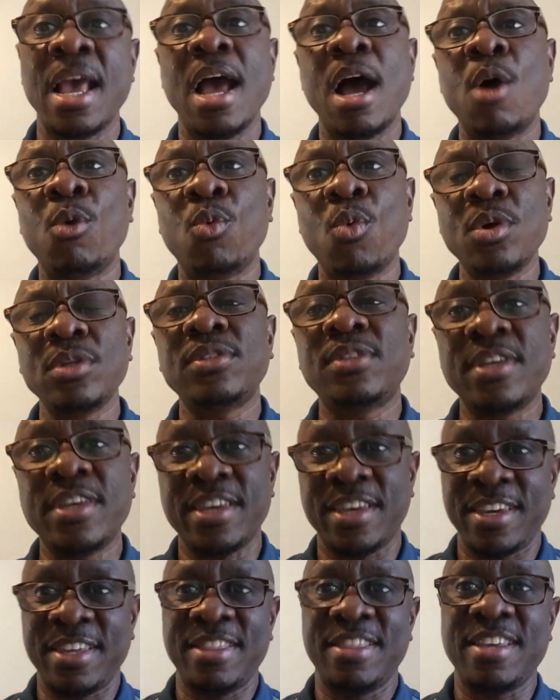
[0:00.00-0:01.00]
And once they
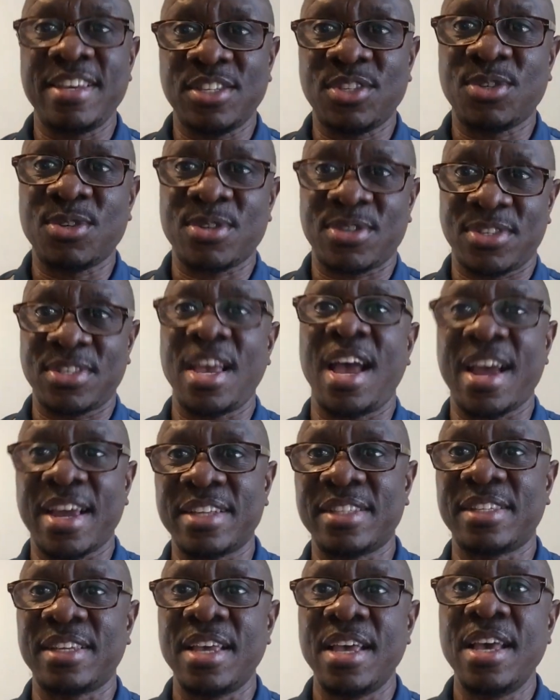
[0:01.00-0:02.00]
index your
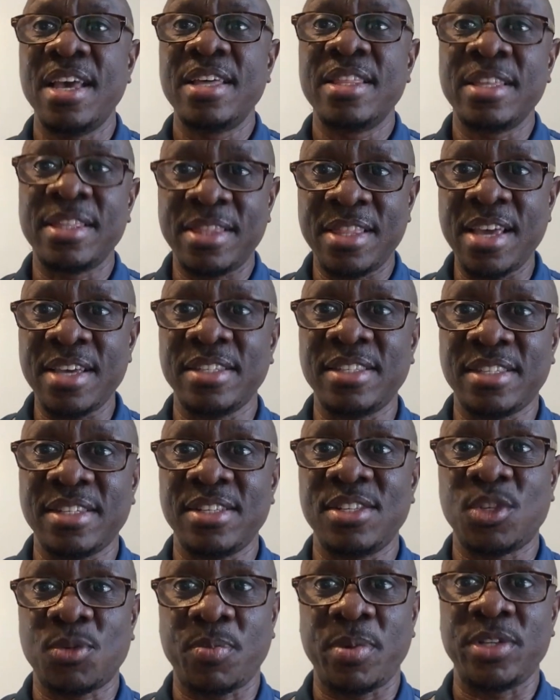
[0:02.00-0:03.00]
site, the next
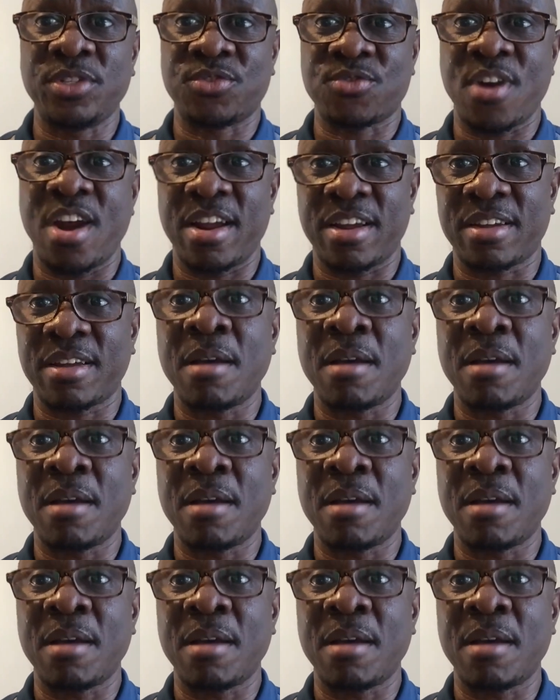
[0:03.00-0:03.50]
thing is page rank,